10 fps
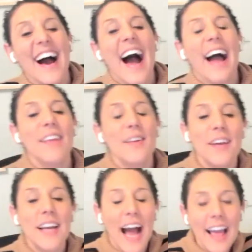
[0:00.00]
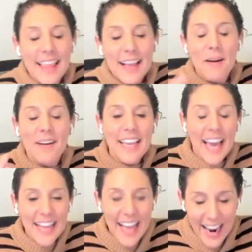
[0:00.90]
I mean, when I think about
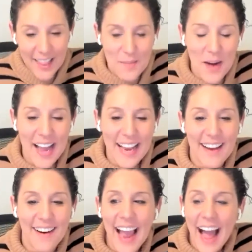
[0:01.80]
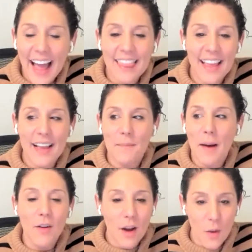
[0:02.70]
getting out of the binary, I think
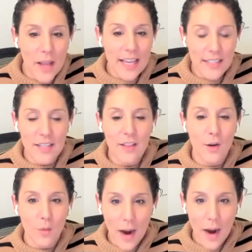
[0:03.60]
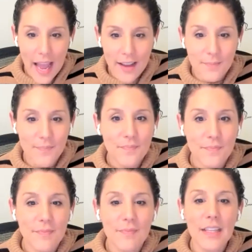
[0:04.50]
about going into the gray.
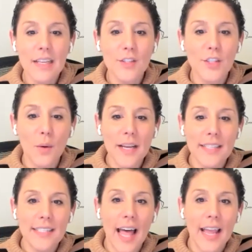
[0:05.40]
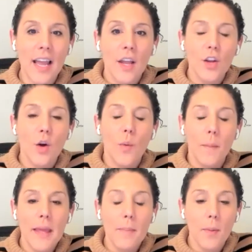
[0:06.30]
So it's like, you know, when
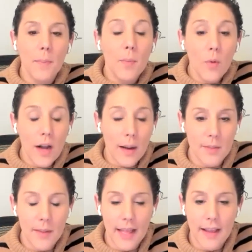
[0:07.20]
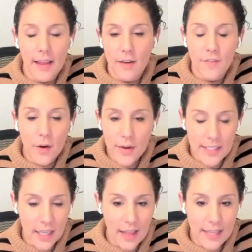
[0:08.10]
people, people will come to me like in a
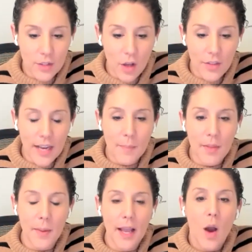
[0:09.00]
fundraising lens all the time, and they'll be like,